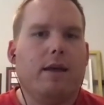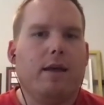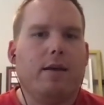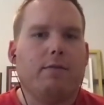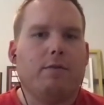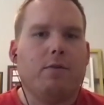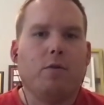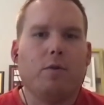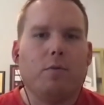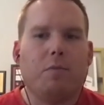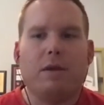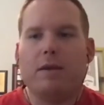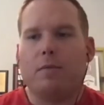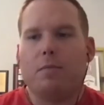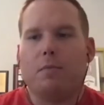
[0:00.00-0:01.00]
So it would
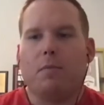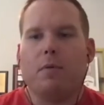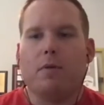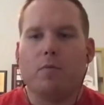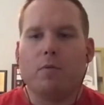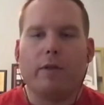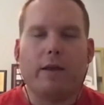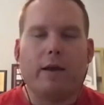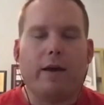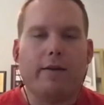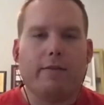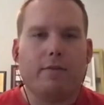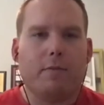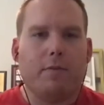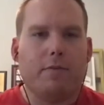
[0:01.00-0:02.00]
be really
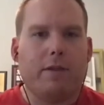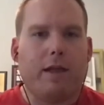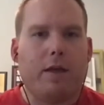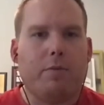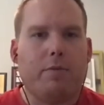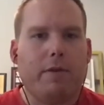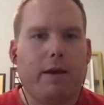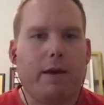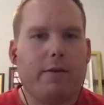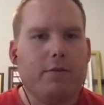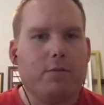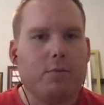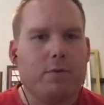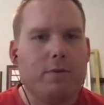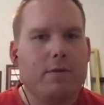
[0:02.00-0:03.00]
awesome if cloud providers
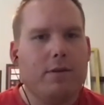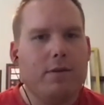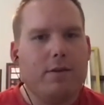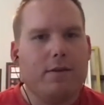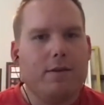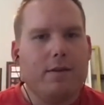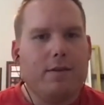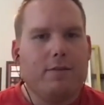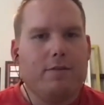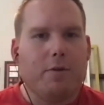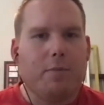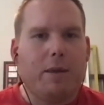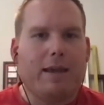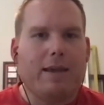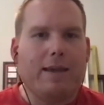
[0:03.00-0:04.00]
would start
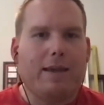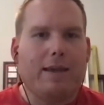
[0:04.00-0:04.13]
making it